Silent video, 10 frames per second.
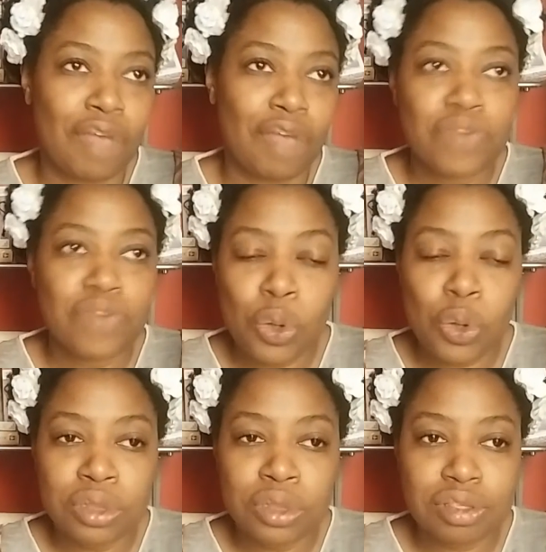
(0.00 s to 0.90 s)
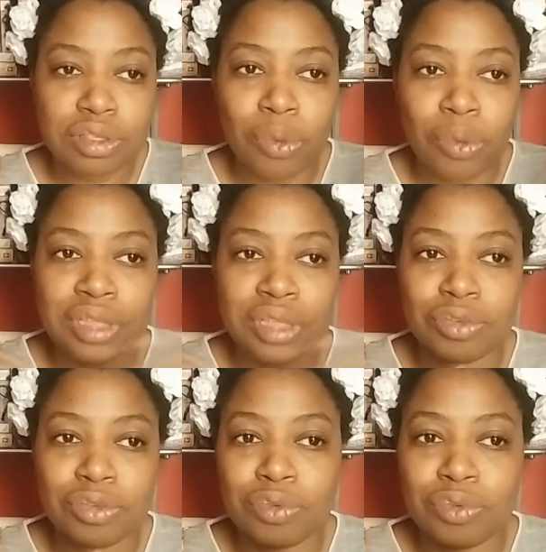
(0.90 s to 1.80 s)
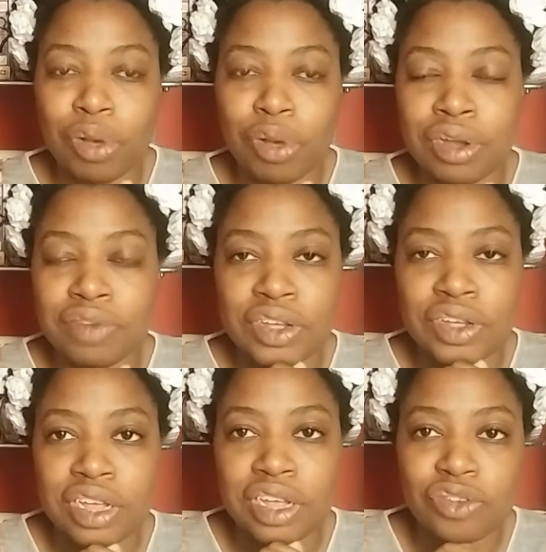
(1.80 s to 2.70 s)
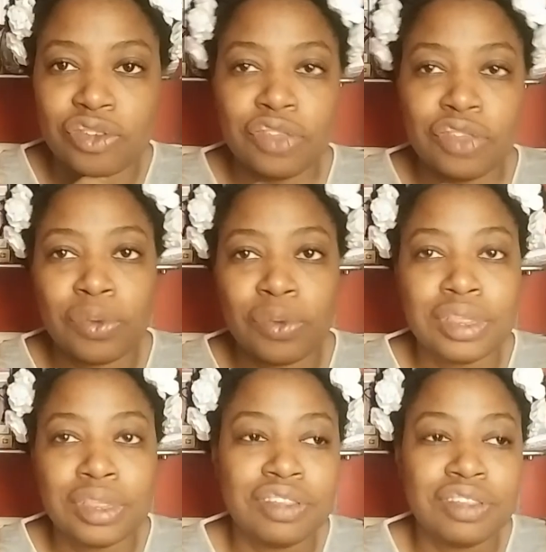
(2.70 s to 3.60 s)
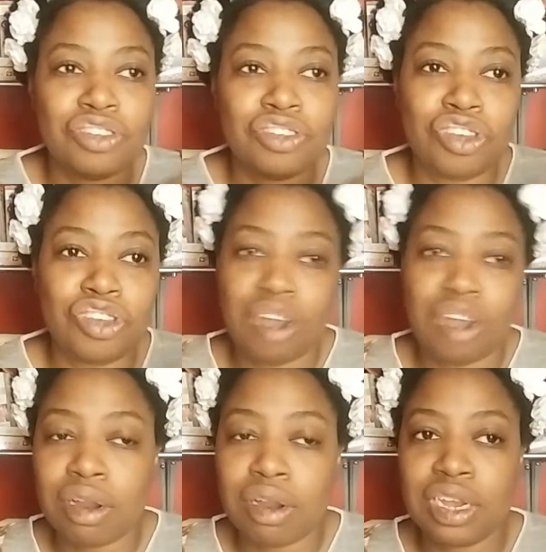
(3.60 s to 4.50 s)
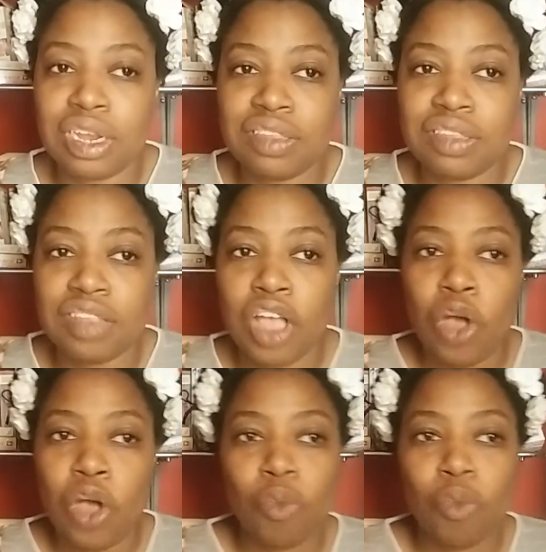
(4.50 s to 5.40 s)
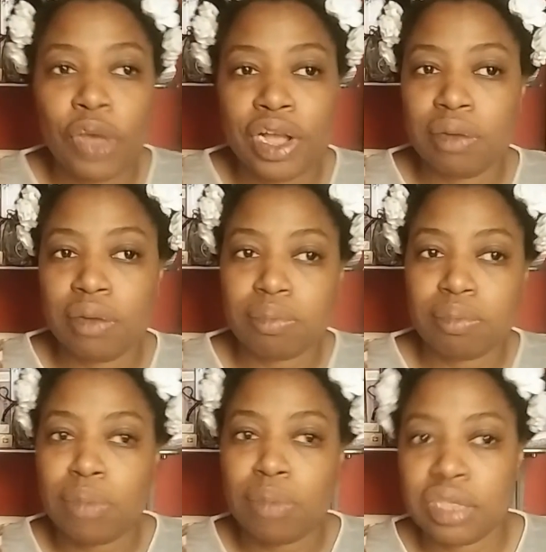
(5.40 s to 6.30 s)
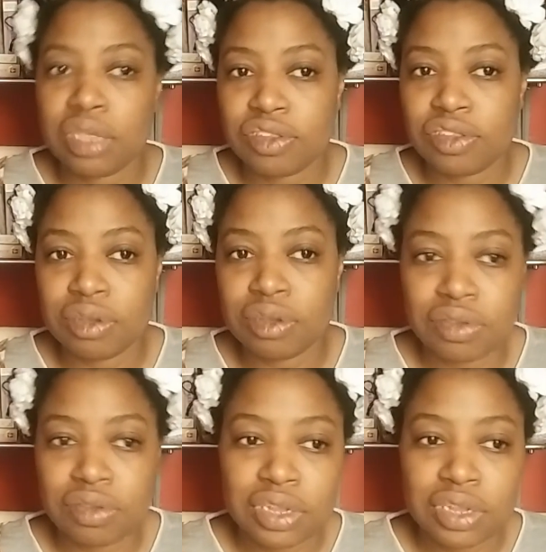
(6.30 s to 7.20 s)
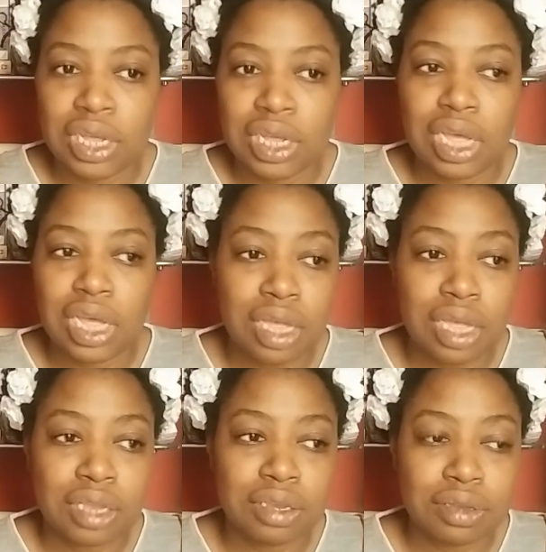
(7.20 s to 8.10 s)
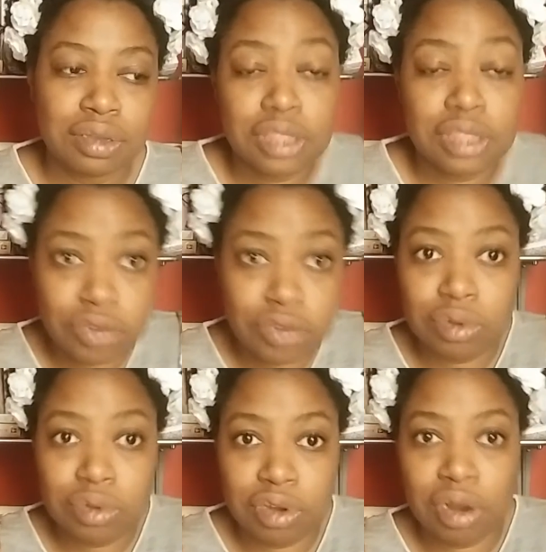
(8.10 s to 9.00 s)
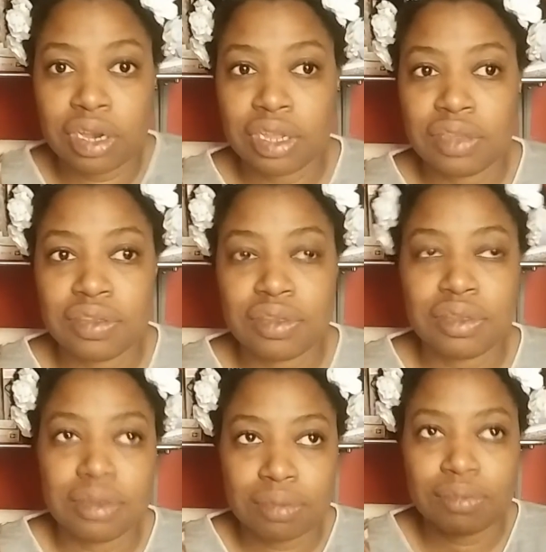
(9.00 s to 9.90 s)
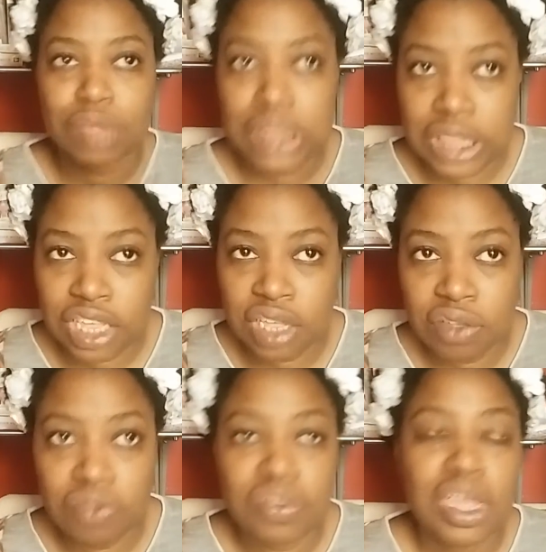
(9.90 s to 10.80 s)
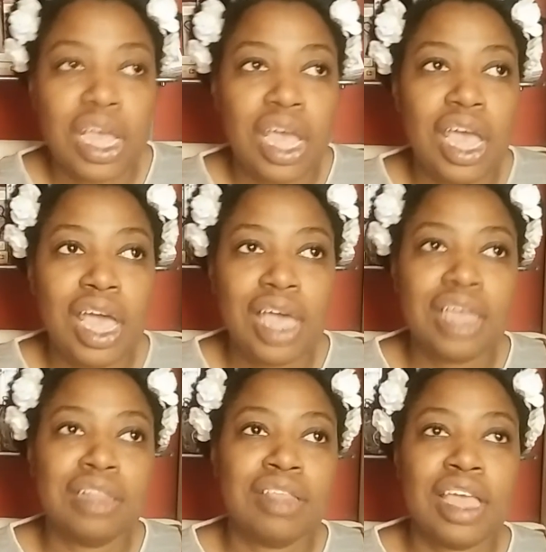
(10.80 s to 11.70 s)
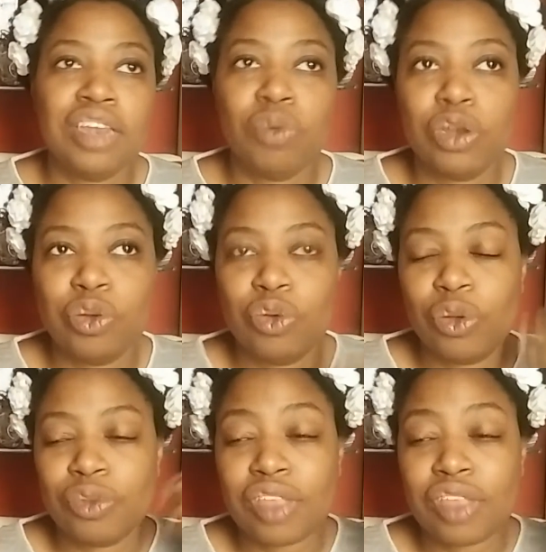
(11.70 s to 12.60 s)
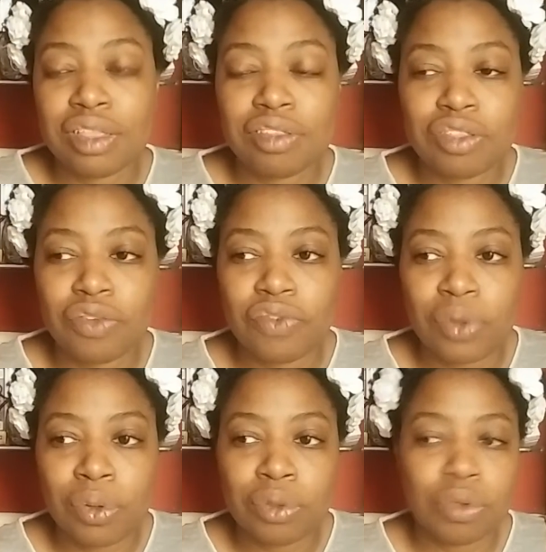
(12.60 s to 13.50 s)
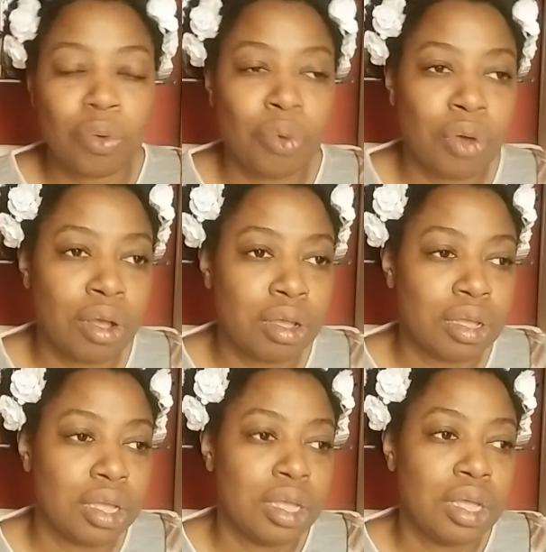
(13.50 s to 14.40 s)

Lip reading: fold going through part of their country. The fold is this darkness where monsters and literal darkness live, and anyone who goes into the fold or